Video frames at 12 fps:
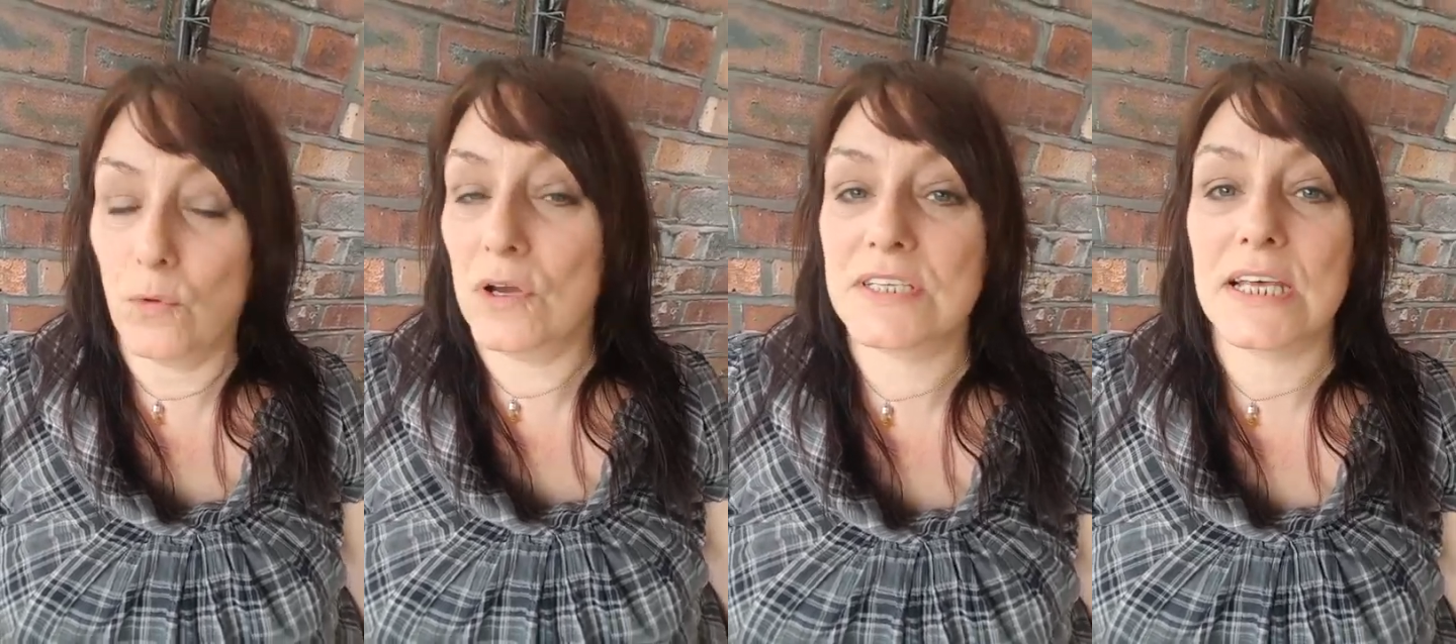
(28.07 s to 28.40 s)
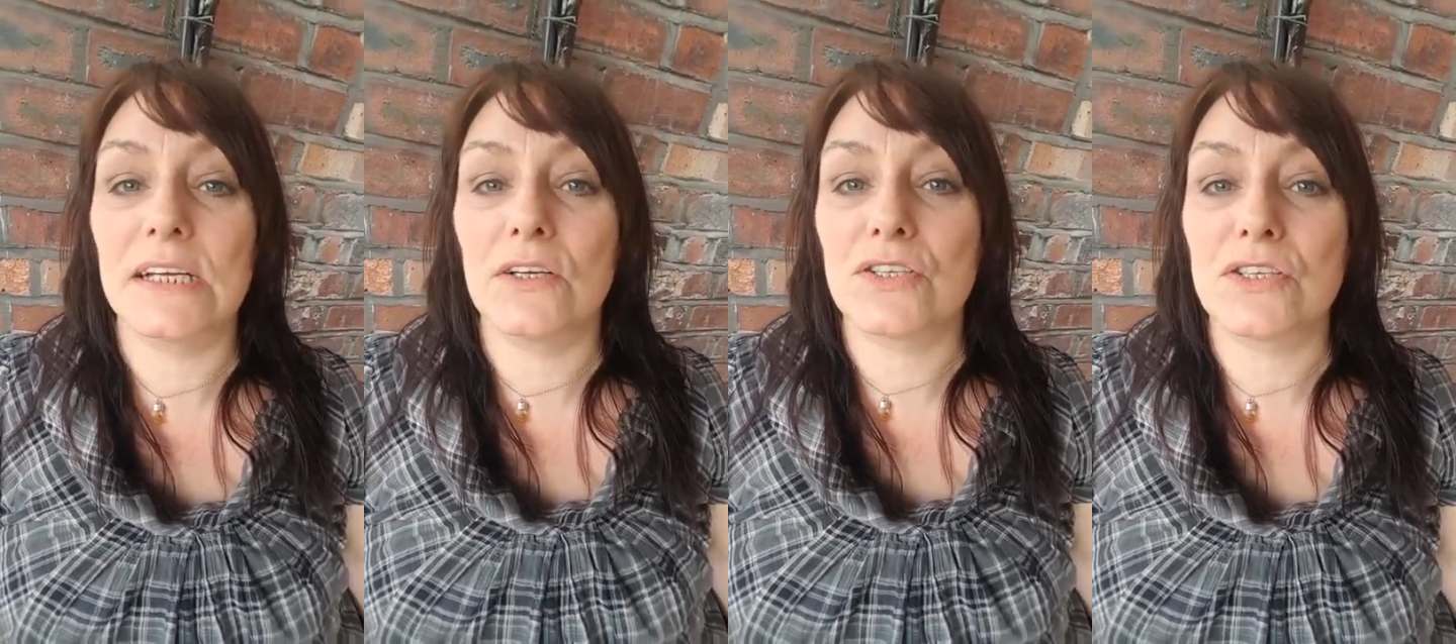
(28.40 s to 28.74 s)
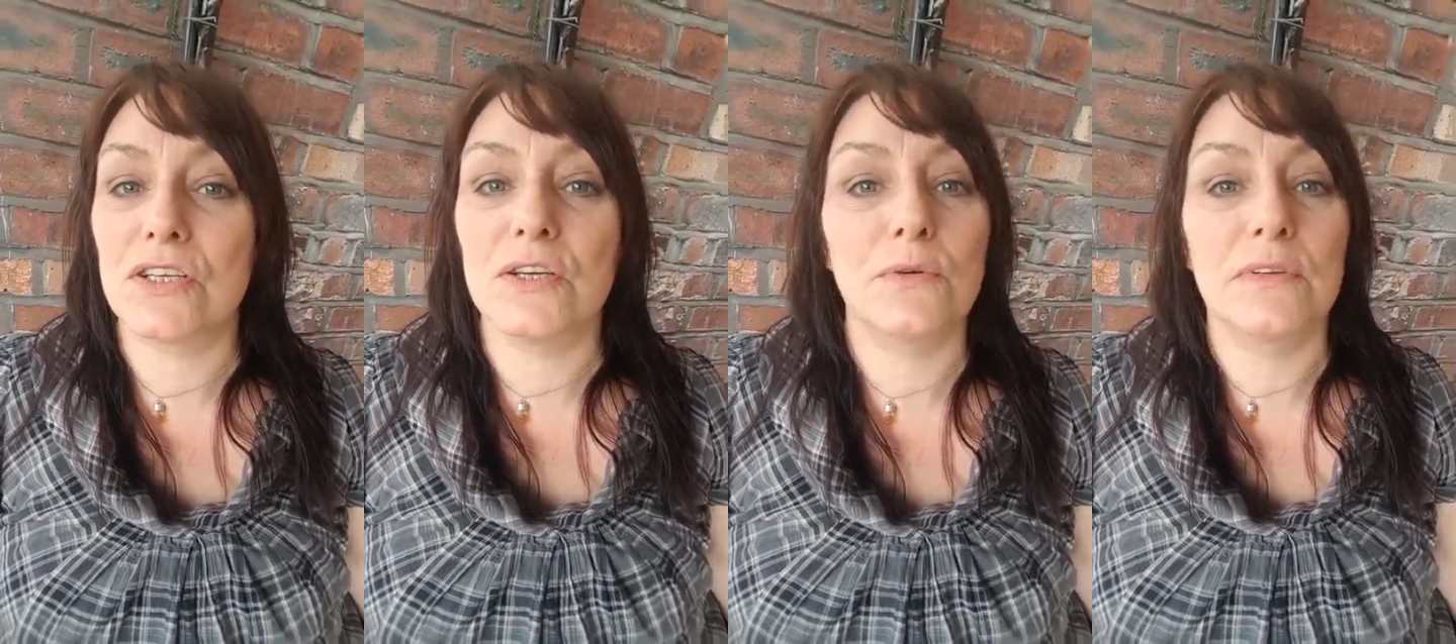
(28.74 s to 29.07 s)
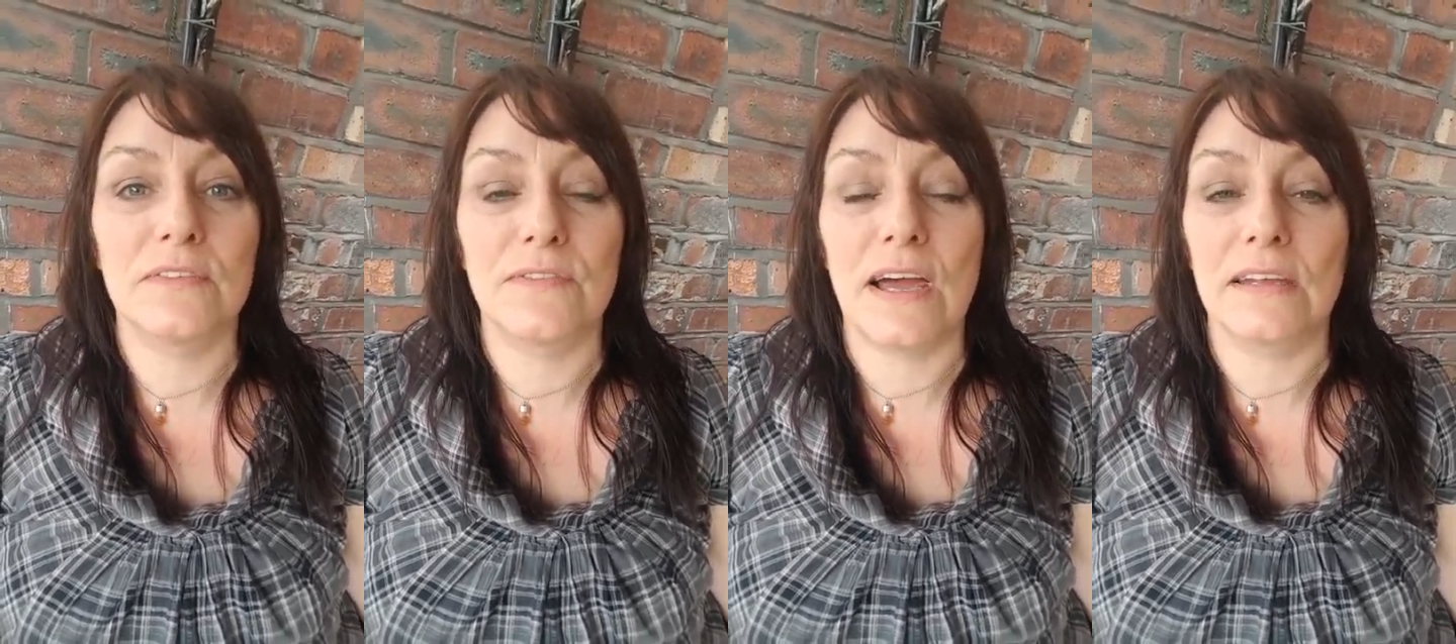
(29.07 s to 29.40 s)
What has that got to do with
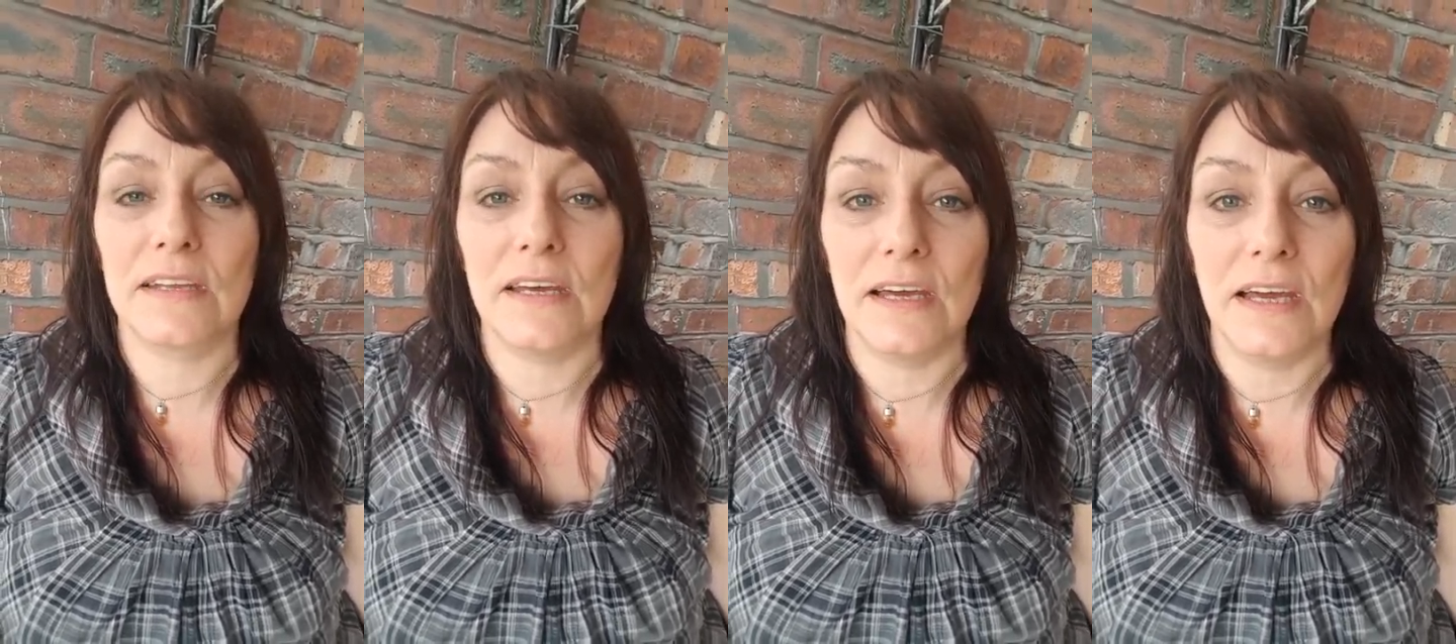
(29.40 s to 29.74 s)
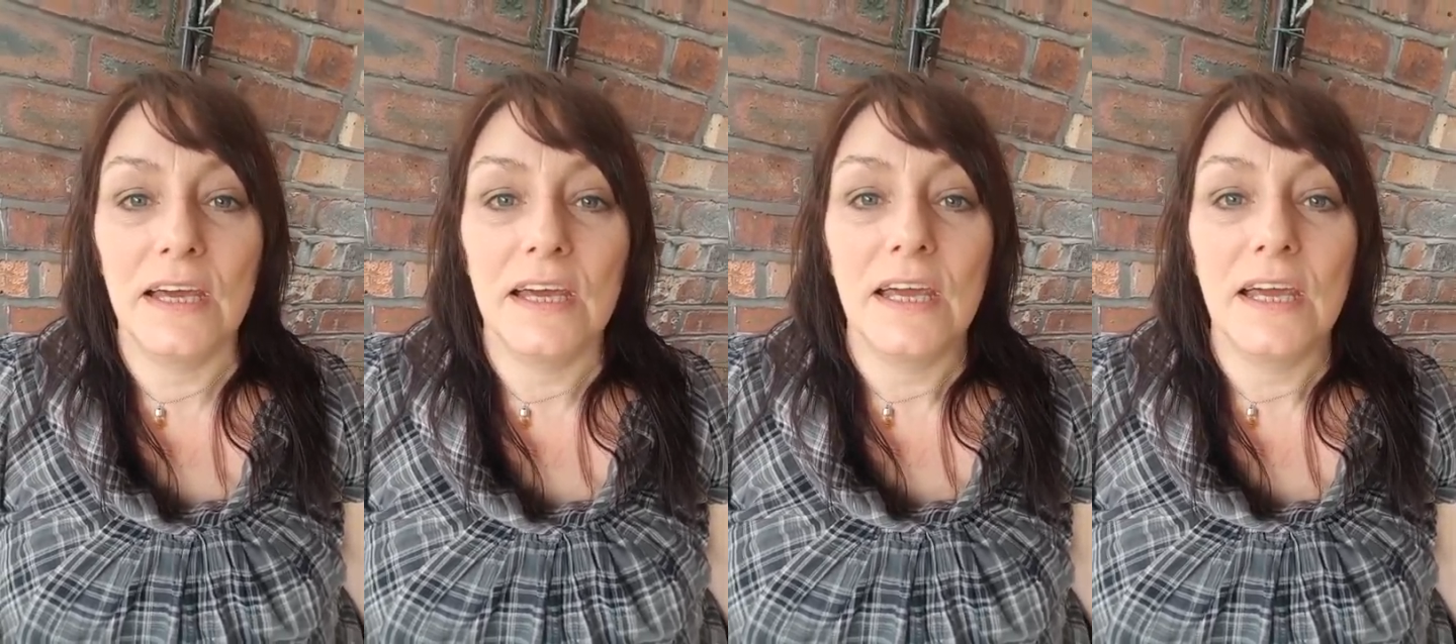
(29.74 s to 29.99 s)
the fact that